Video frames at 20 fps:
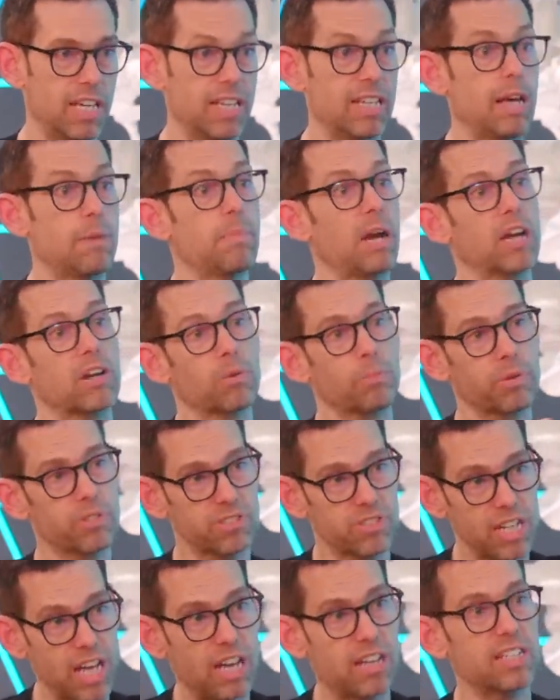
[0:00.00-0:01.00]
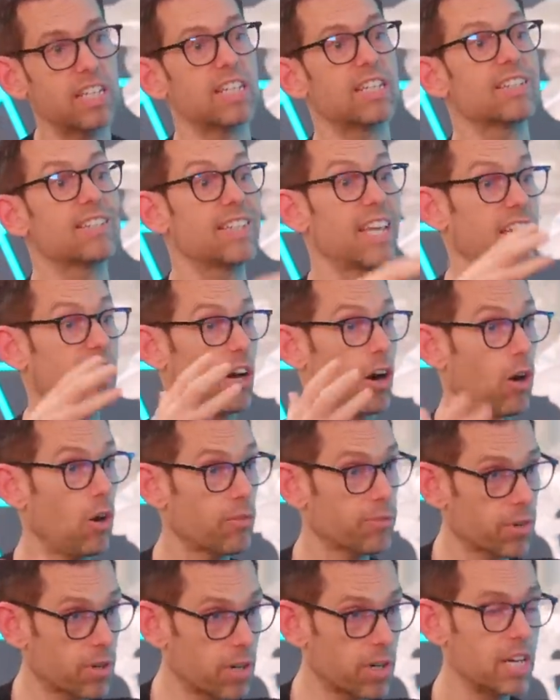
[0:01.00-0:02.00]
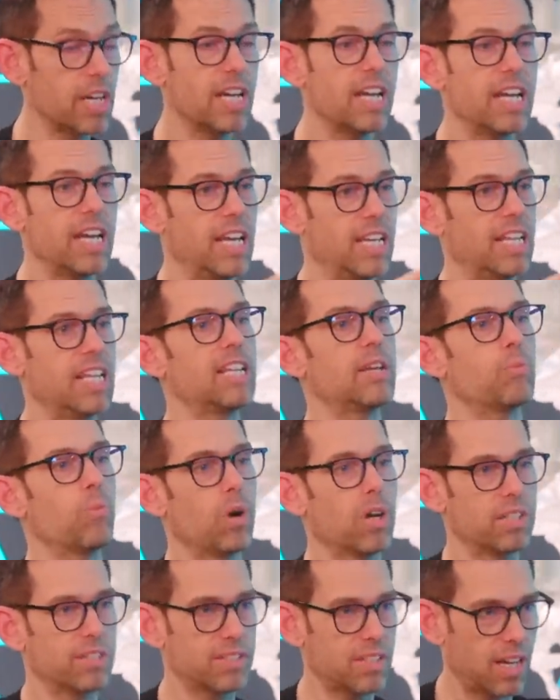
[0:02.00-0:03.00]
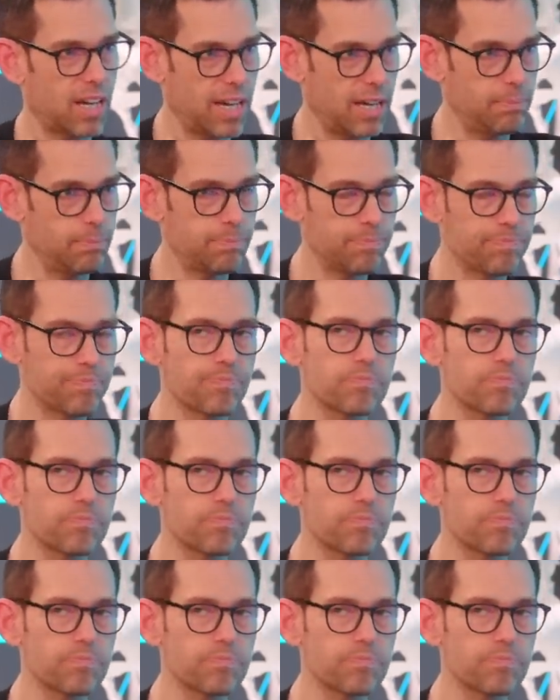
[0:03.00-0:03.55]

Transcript: and that micro personality can take over in any one time.